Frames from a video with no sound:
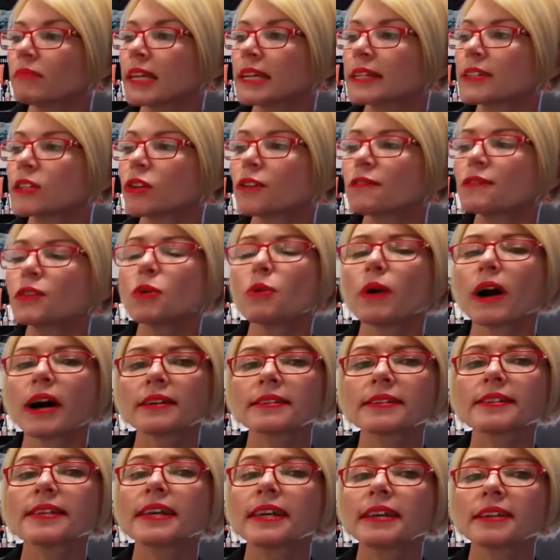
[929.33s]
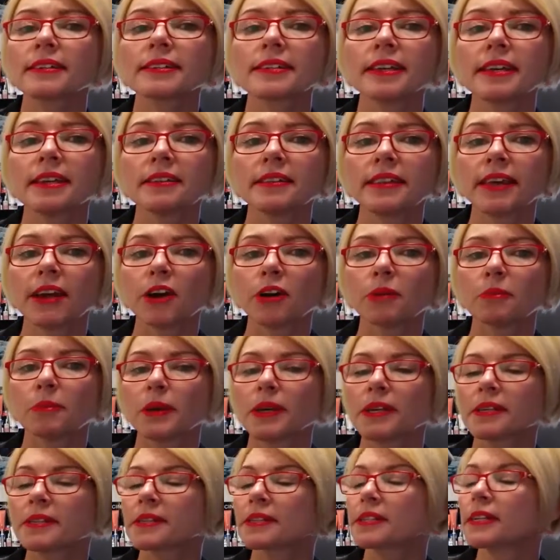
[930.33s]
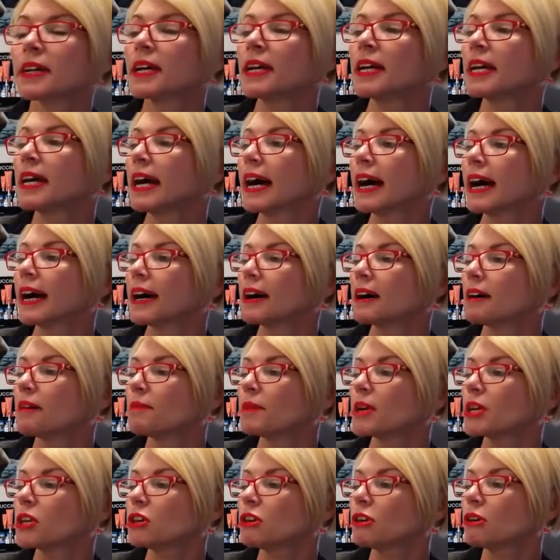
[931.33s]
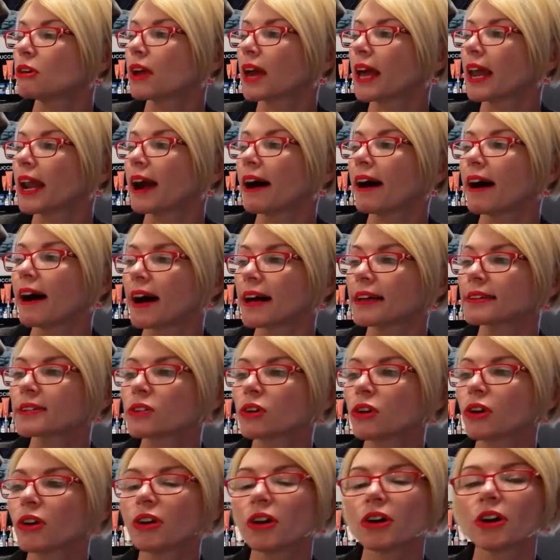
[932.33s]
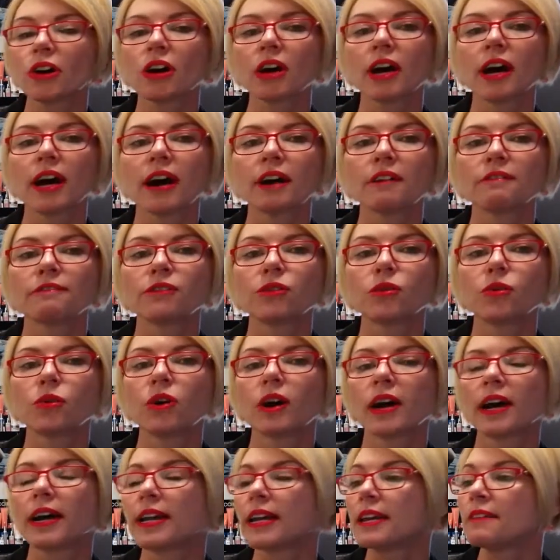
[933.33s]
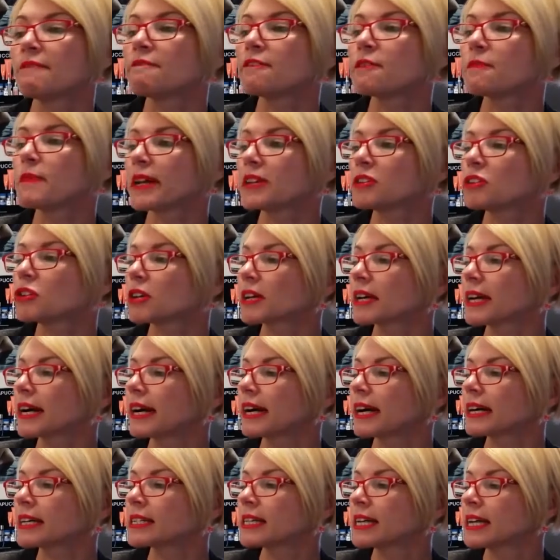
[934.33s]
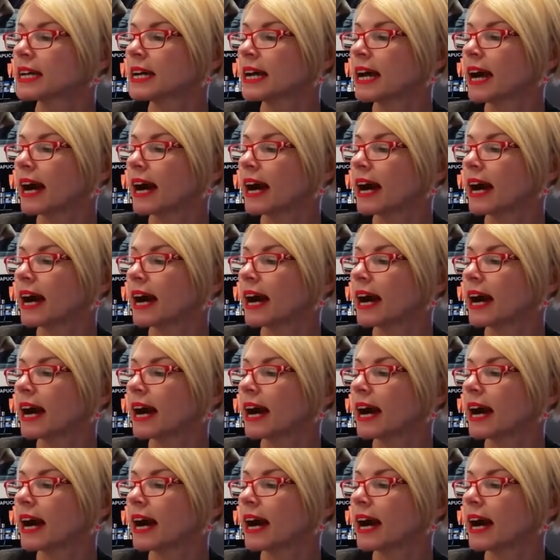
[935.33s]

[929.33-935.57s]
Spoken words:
So if you are seeing a skin therapist, you can ask her for an information card,